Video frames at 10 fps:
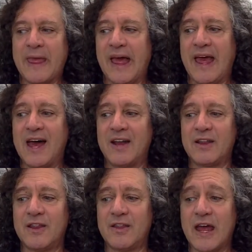and
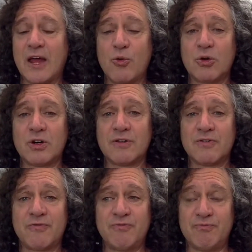they will
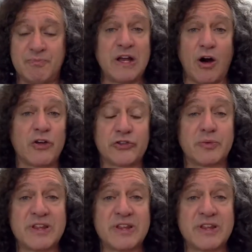still